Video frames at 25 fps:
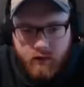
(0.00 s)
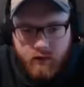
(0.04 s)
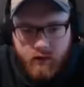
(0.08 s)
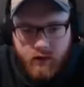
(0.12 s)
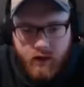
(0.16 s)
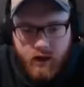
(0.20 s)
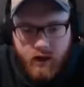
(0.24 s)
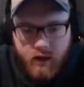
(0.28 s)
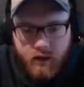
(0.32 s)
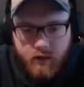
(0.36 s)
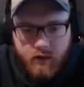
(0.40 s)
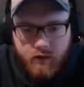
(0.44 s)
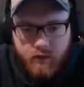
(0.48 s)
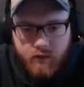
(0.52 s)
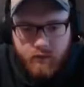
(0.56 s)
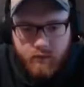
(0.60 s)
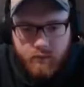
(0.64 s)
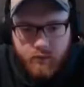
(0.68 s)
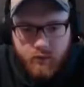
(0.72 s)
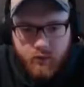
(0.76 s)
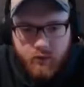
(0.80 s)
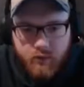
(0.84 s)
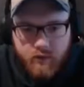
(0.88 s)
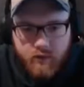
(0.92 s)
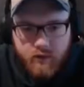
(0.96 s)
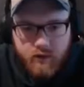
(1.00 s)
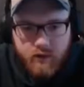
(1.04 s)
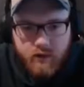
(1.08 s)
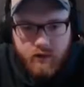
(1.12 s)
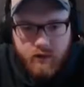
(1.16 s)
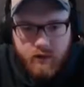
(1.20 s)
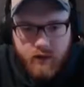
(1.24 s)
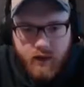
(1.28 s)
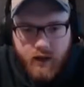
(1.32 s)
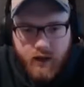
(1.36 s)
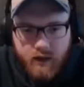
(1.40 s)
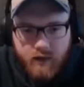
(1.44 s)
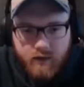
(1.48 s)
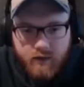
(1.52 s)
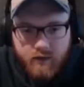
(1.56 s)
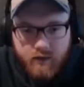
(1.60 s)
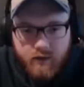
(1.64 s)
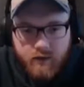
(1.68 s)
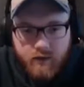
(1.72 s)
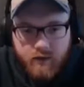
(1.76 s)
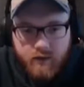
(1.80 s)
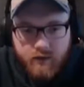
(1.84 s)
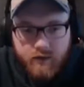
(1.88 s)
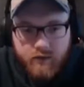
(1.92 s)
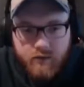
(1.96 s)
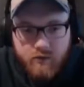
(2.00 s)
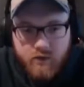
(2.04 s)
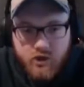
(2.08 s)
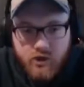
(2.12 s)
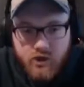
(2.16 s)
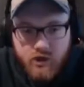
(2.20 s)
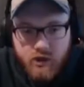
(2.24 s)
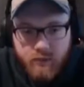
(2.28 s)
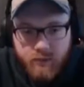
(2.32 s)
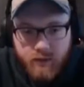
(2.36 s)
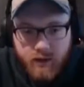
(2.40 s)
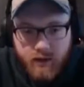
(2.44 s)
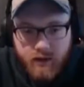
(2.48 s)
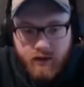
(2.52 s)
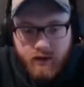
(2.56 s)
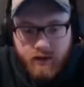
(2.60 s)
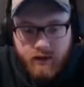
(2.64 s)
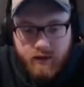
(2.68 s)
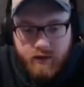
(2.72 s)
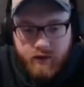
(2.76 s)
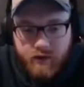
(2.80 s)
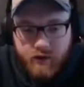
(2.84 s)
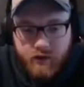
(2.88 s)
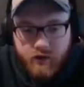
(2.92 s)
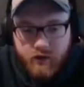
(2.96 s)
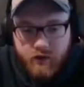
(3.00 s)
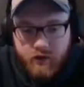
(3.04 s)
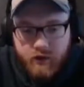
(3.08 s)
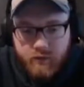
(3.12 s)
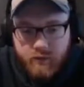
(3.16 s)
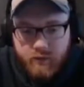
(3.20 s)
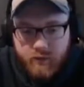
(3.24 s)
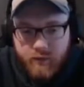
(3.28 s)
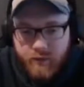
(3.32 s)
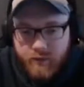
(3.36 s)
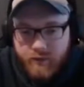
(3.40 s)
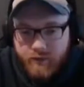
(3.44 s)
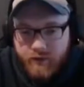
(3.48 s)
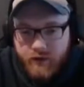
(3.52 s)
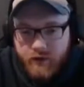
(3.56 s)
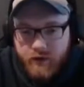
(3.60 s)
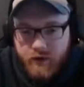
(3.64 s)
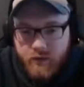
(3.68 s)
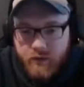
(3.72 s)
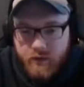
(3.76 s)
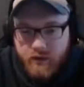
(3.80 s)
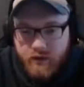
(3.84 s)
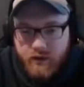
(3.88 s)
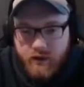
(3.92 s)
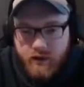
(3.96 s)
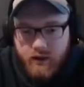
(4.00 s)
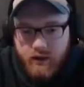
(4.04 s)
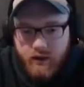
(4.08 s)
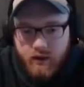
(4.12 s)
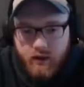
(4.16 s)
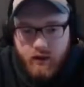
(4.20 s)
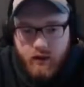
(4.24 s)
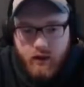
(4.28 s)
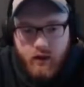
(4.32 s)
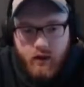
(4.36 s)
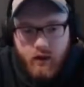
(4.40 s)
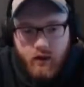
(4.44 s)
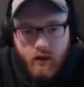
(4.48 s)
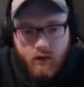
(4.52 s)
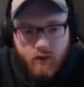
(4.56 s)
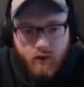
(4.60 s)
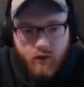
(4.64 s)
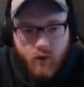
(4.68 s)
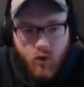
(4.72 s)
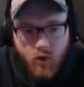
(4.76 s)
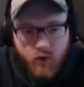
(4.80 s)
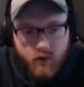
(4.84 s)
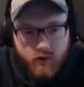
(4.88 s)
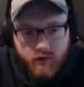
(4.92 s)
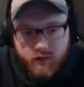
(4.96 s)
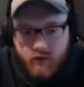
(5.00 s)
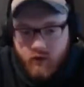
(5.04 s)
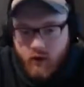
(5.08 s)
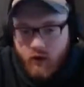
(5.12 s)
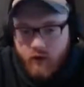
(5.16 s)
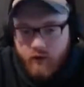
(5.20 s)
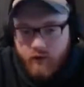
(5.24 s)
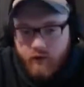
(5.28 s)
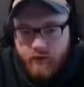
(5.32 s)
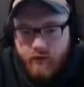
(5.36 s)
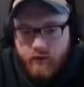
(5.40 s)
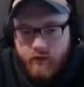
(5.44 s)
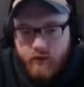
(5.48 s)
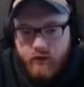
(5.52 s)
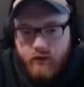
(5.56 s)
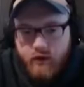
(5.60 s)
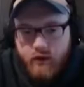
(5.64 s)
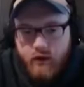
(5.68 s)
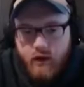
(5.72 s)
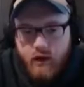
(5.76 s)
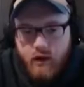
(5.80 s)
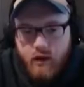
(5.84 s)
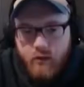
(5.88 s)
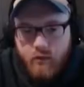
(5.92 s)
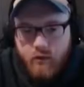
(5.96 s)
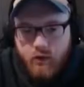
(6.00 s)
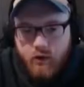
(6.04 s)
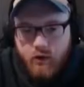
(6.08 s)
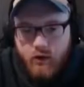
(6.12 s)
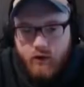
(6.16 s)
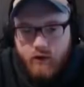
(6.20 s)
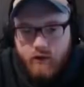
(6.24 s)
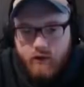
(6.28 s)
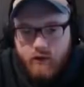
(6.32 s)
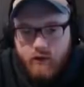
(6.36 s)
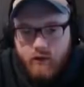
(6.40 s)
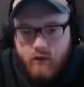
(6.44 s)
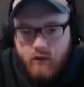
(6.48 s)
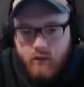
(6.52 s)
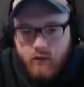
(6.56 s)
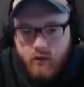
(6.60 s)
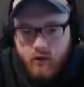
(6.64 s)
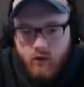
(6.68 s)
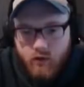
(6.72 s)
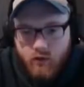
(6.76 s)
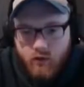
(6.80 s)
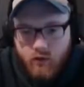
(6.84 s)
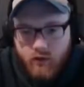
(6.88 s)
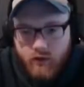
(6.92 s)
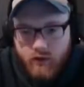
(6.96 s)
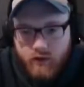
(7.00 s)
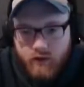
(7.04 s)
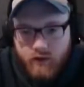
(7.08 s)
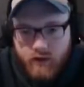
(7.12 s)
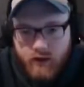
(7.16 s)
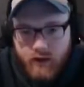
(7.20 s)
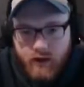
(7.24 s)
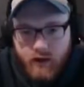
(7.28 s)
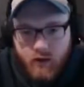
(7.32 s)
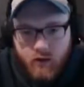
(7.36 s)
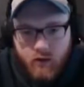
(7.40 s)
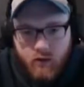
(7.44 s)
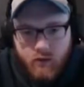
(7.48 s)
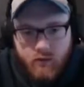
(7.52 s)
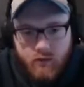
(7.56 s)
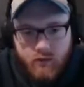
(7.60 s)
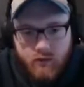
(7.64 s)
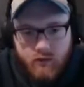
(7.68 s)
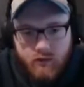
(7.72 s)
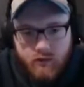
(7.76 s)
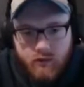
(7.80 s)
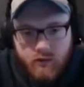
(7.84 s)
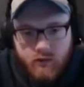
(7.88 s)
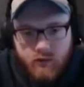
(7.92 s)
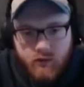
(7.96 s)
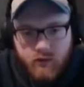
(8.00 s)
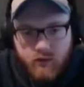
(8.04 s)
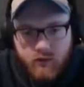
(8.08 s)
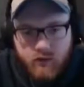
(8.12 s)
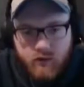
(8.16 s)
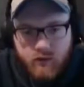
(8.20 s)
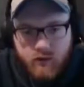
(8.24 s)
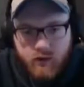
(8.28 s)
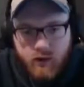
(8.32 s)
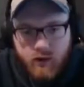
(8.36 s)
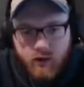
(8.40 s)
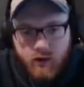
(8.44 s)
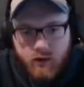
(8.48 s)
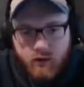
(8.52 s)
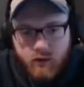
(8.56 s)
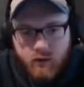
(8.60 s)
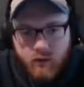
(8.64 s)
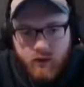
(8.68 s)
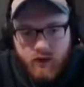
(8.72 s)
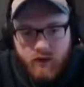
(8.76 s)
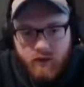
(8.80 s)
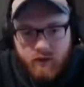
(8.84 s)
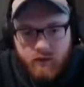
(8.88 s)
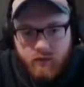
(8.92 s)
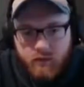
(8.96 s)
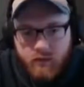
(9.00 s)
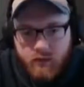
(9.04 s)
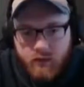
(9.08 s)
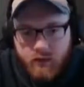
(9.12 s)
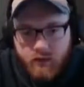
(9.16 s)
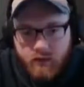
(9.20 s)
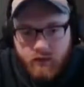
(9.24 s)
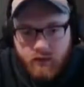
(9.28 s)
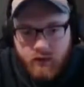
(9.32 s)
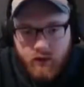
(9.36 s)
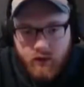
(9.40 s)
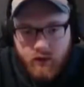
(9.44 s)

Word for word: cows, boots, and cats. There's some sheep. I needed that sheep from the very beginning. Of course, all of a sudden, I come across him right to now. But you know what? That's okay, because we got some pigs.